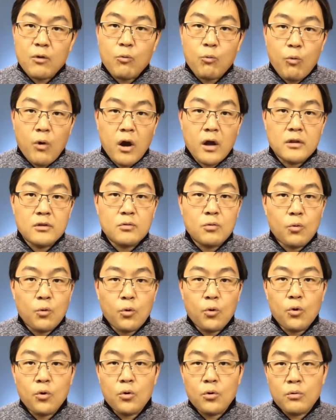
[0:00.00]
one
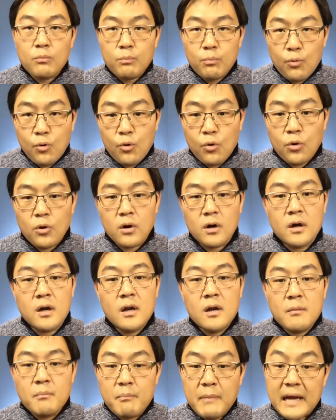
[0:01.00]
or more
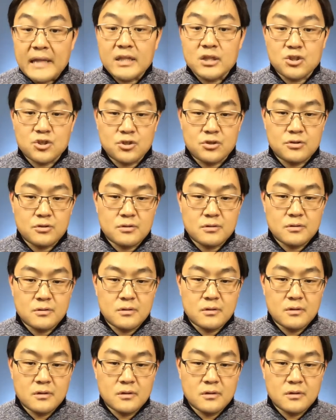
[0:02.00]
managers